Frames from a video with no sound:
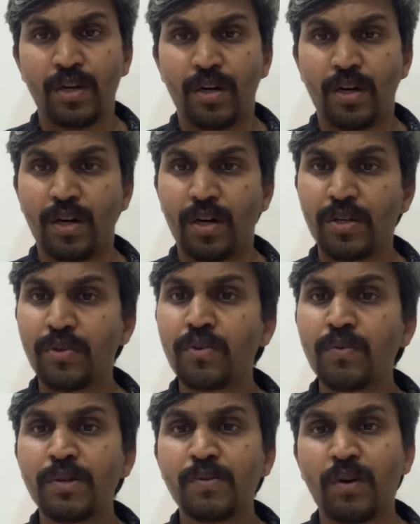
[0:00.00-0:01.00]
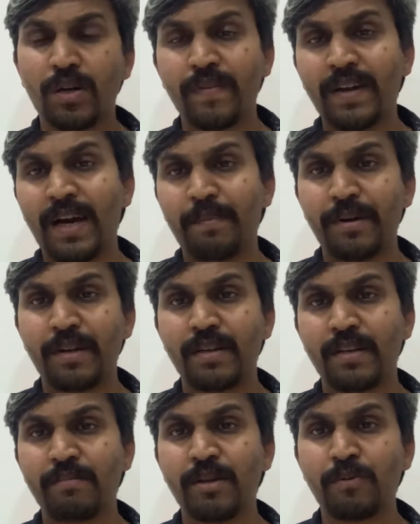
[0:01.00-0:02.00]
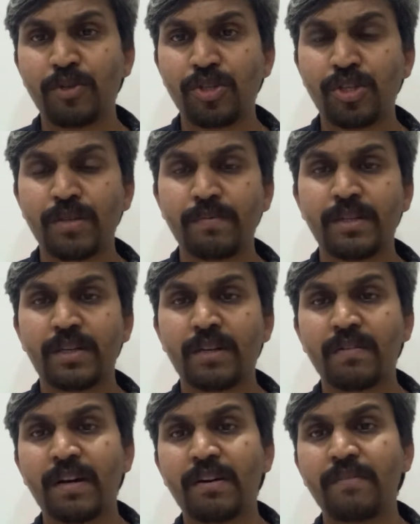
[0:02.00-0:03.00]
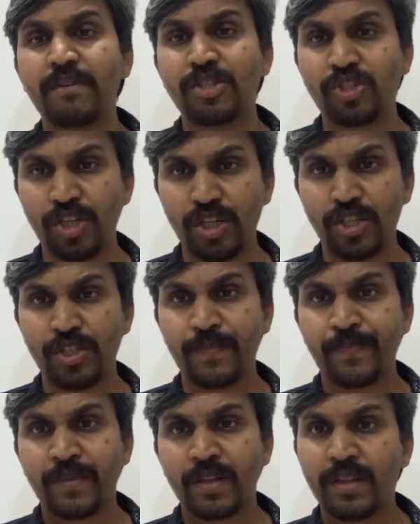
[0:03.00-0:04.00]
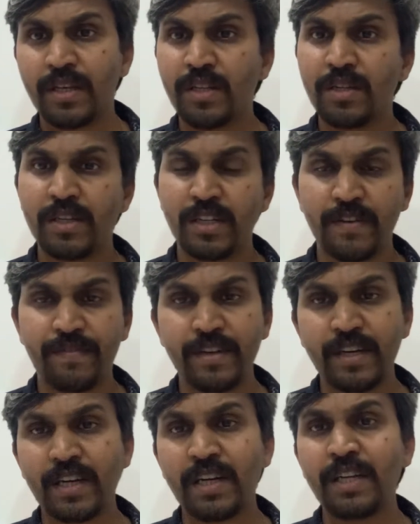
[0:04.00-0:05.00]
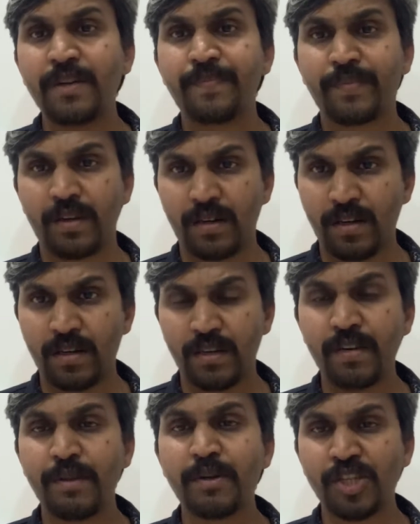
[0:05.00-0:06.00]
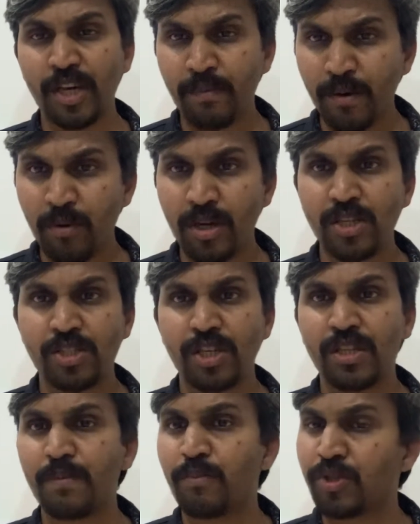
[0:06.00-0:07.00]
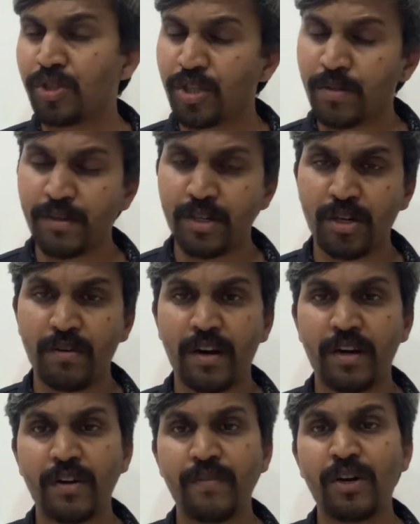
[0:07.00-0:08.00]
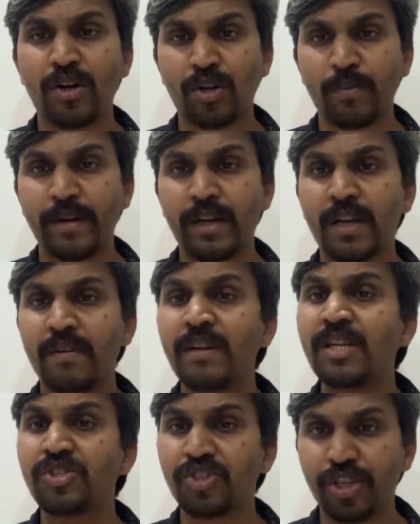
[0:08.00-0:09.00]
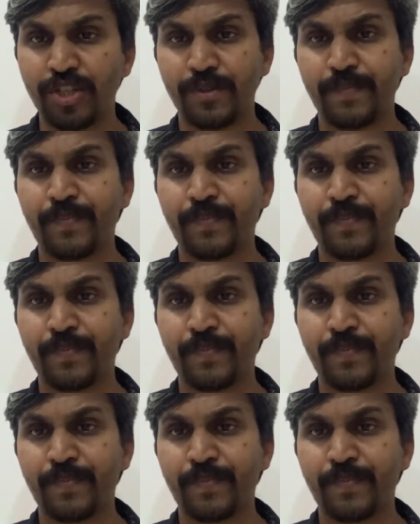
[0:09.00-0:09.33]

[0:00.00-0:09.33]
due to which what will happen, if the position of center of gravity will change, then definitely if the shape of body change, the position of center of gravity will automatically change.